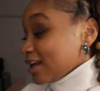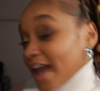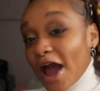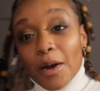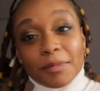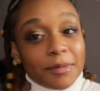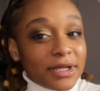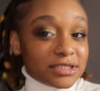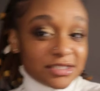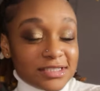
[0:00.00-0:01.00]
now I'm
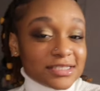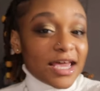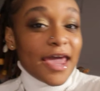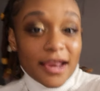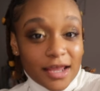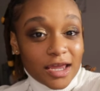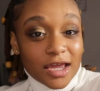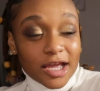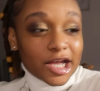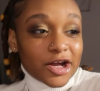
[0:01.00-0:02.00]
about to just
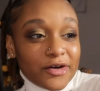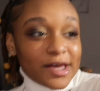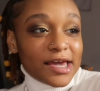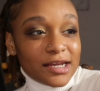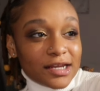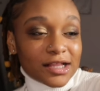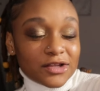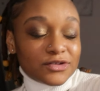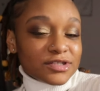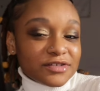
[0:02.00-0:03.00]
edit and go ahead and
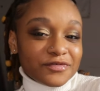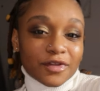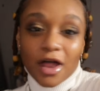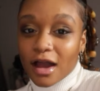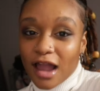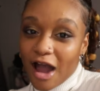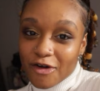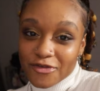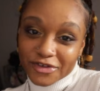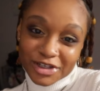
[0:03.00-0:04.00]
close the vlog
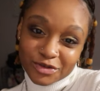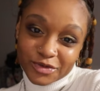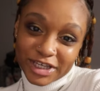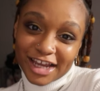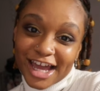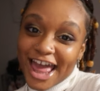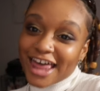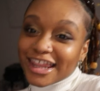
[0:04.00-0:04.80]
out for the week.